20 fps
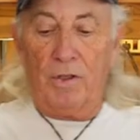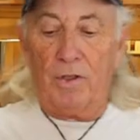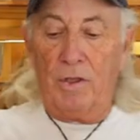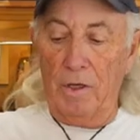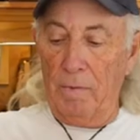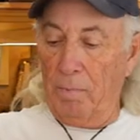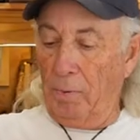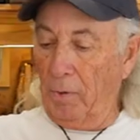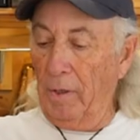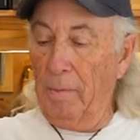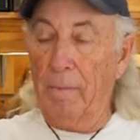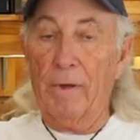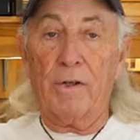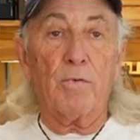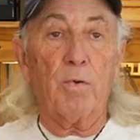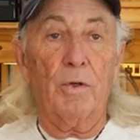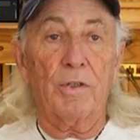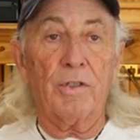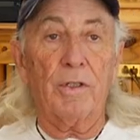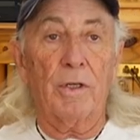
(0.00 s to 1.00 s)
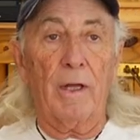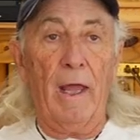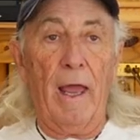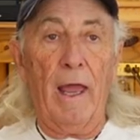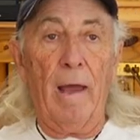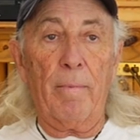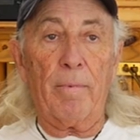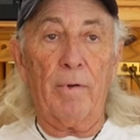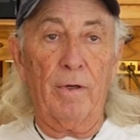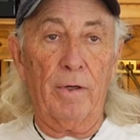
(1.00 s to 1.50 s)
see pretty much what's going to
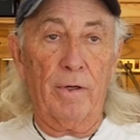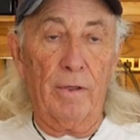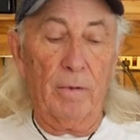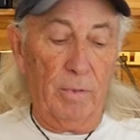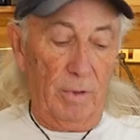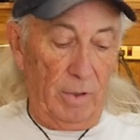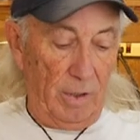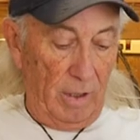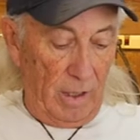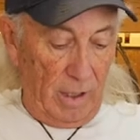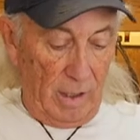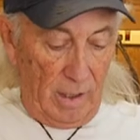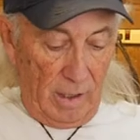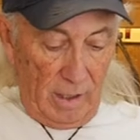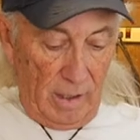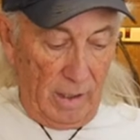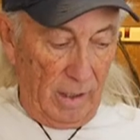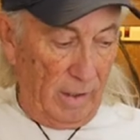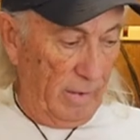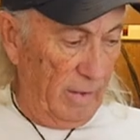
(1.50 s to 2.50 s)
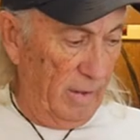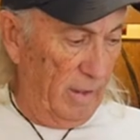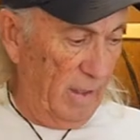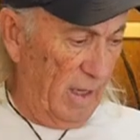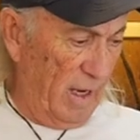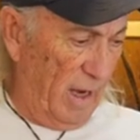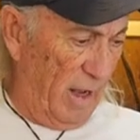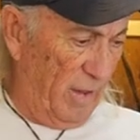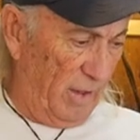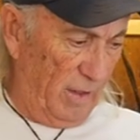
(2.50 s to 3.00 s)
happen here, but uh,
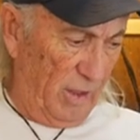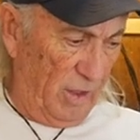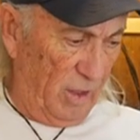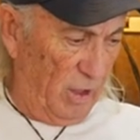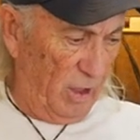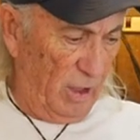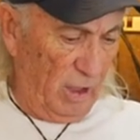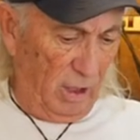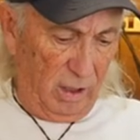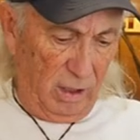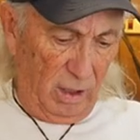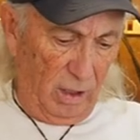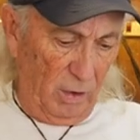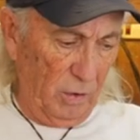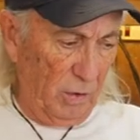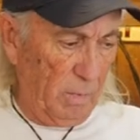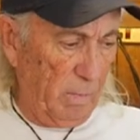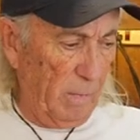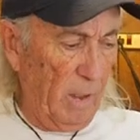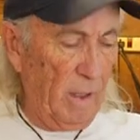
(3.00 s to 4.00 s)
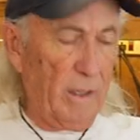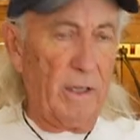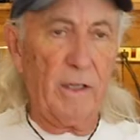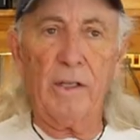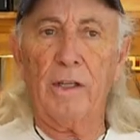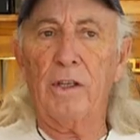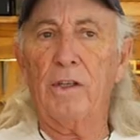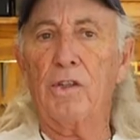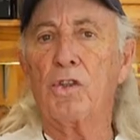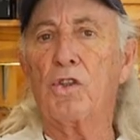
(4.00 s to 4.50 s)
yeah, the lowest
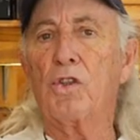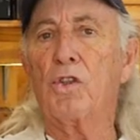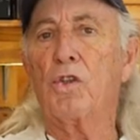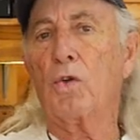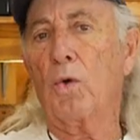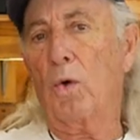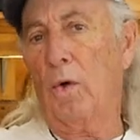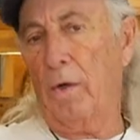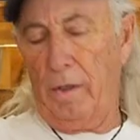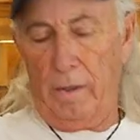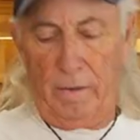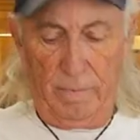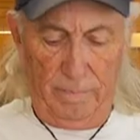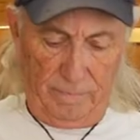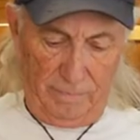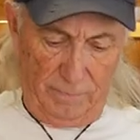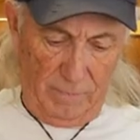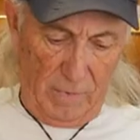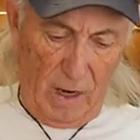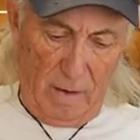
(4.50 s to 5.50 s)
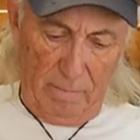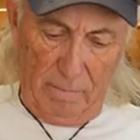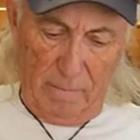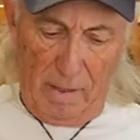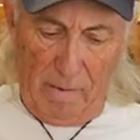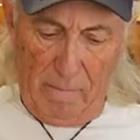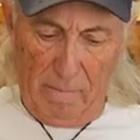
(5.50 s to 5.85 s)
bucket is shorter. Not by